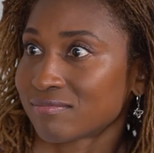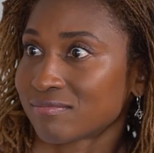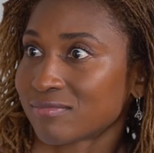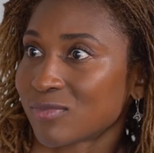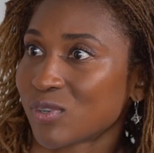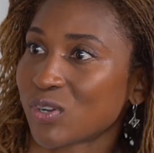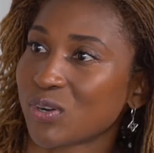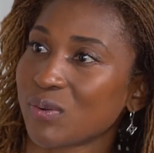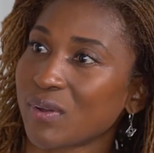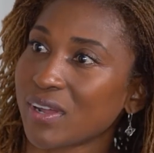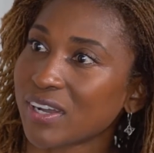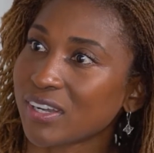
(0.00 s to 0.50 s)

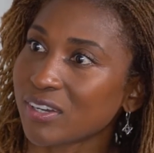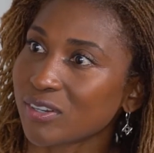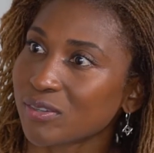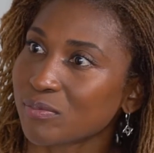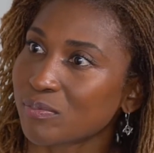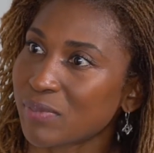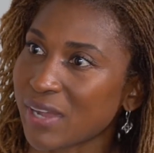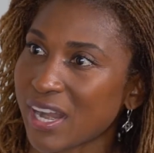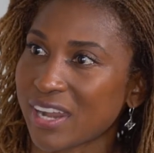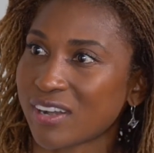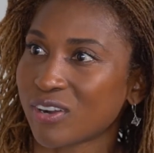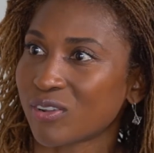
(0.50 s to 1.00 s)
But
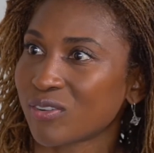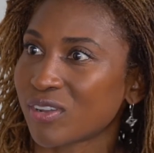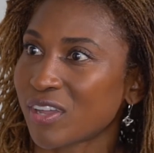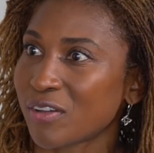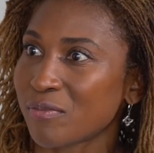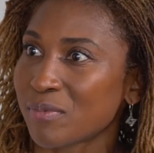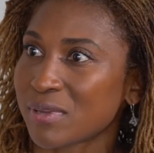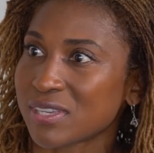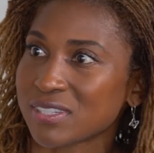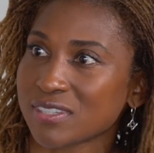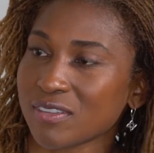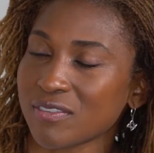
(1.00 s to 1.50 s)
I don't
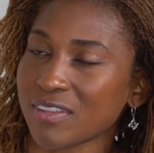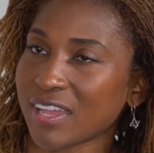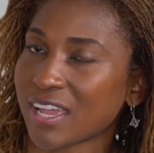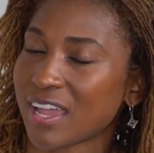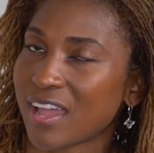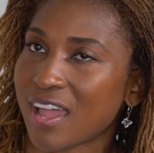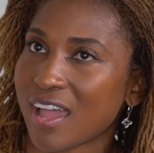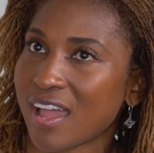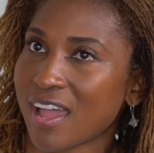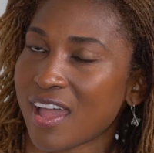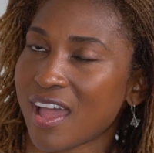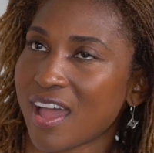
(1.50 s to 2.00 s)
love myself. Like,
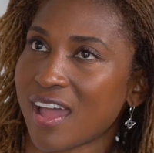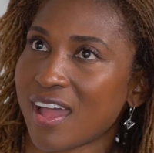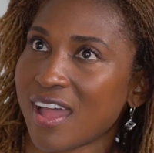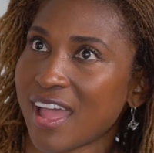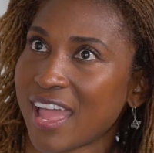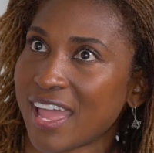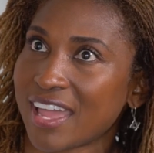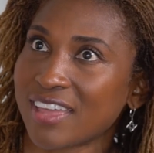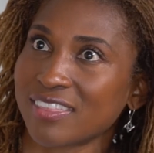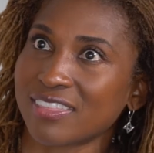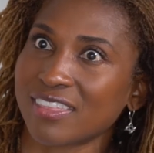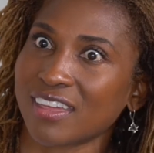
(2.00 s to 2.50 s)
I
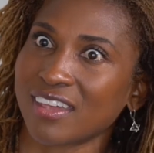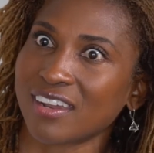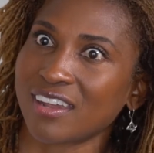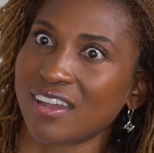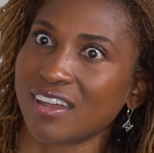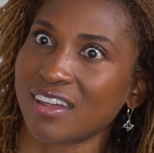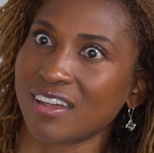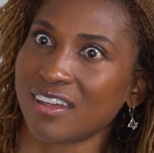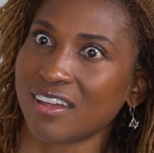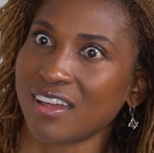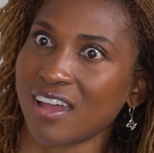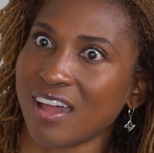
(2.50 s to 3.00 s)
hate
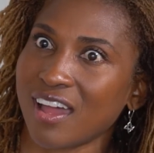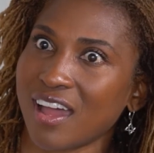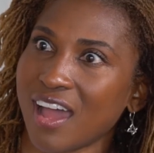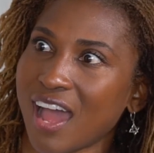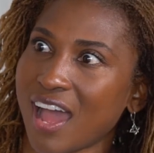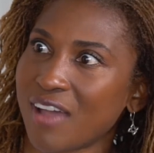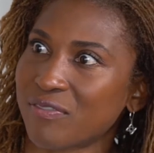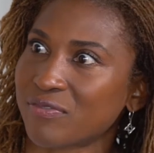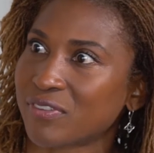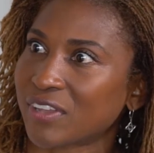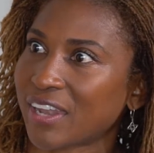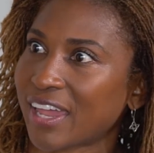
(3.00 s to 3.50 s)
that.
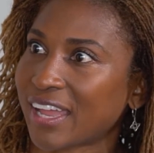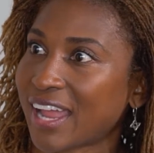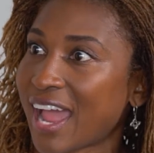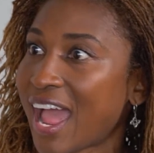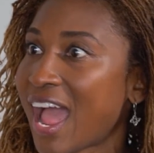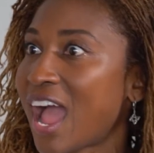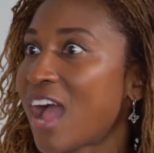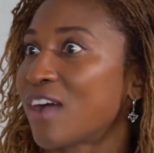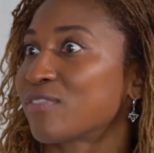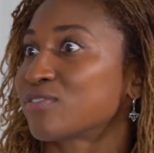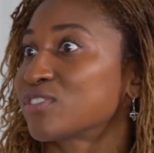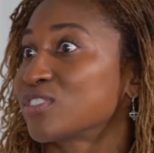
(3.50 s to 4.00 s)
I feel like I
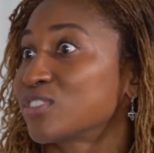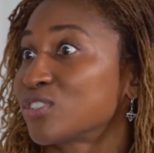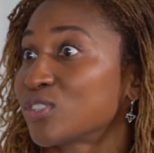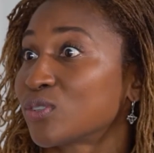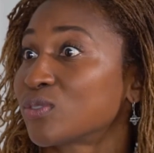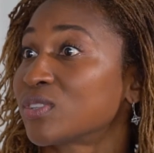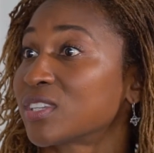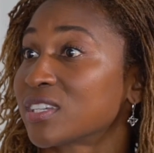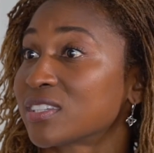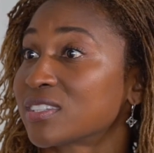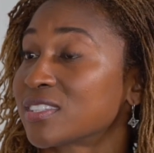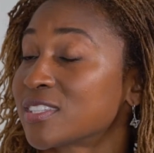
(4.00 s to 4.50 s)
have to
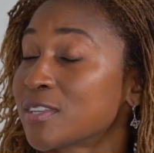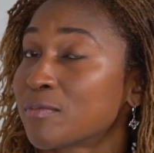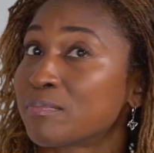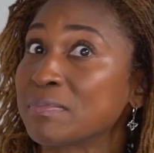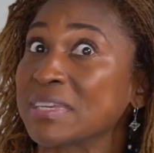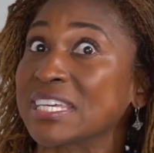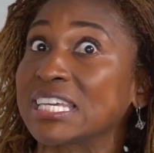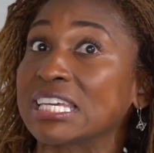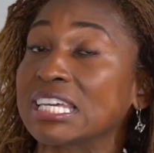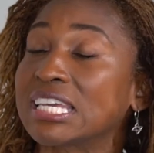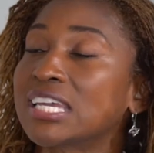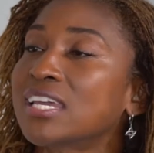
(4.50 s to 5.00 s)
do this to
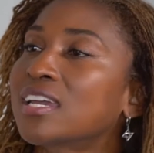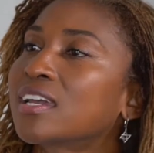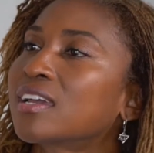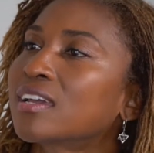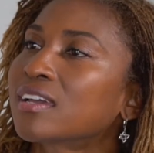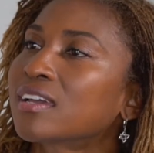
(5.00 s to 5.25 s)
be.